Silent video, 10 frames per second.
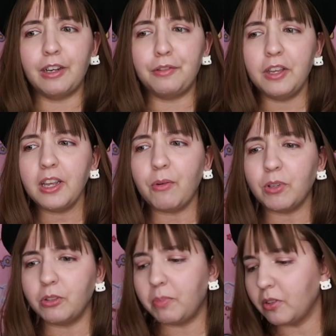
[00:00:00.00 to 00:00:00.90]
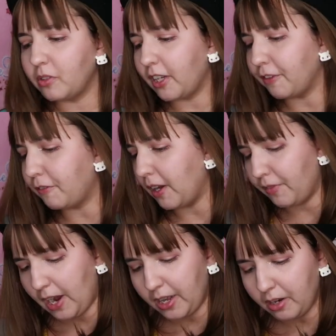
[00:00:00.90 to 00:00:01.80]
I think I was supposed to get
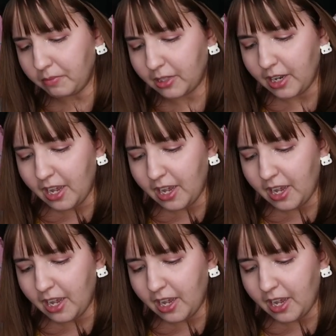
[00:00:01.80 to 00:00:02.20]
five items.